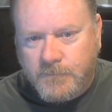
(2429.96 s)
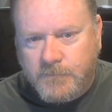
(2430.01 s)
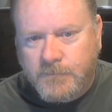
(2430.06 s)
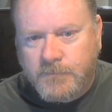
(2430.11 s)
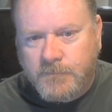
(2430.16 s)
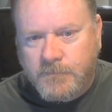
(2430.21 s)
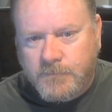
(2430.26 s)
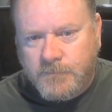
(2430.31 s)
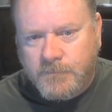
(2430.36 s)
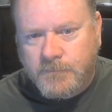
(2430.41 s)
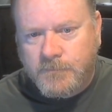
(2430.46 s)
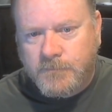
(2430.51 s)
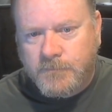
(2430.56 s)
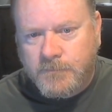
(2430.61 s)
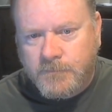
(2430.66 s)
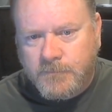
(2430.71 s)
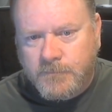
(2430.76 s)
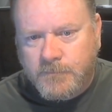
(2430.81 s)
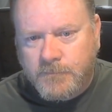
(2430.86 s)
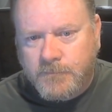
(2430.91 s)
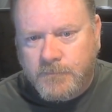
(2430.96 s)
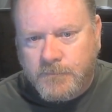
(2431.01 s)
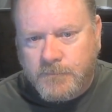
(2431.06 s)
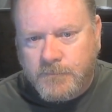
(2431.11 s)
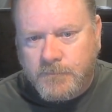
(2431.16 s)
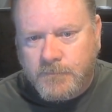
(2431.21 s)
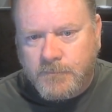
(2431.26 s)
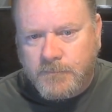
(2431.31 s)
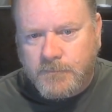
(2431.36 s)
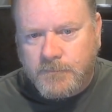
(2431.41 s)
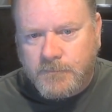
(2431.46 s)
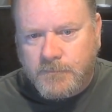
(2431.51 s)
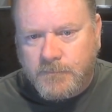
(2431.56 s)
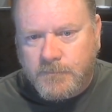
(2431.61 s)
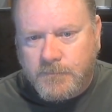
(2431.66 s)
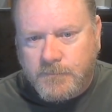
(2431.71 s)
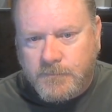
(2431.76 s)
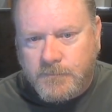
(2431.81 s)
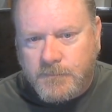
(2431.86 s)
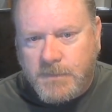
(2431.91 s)

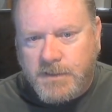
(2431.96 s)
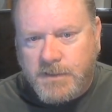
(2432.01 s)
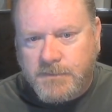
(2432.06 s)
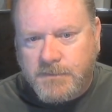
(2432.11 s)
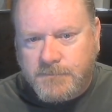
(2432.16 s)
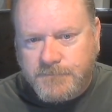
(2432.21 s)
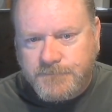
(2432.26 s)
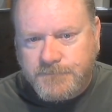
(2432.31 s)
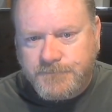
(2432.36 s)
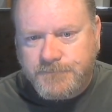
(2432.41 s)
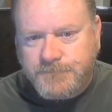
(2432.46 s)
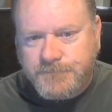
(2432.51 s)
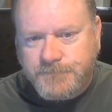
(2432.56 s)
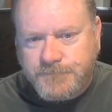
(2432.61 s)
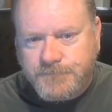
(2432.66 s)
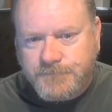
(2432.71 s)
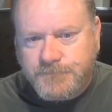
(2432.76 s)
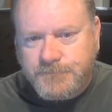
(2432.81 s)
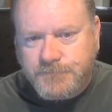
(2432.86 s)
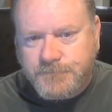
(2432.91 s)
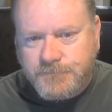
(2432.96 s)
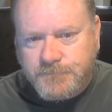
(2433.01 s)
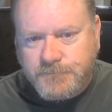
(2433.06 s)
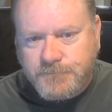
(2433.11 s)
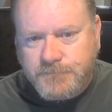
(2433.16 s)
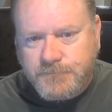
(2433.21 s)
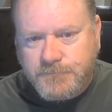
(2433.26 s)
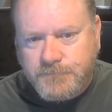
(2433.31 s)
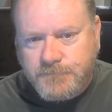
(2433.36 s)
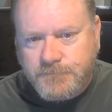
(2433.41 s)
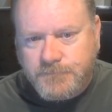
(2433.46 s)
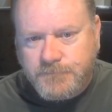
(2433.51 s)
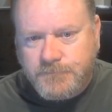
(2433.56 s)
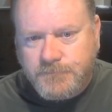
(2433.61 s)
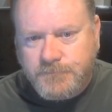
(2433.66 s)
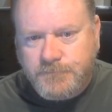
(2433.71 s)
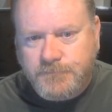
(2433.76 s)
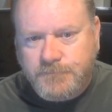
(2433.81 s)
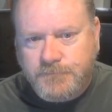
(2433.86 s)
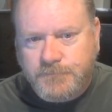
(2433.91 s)

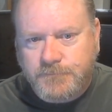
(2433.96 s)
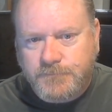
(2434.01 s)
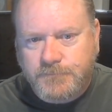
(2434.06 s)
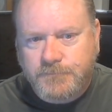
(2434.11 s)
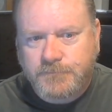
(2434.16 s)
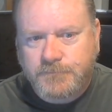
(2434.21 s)
This person isn't speaking.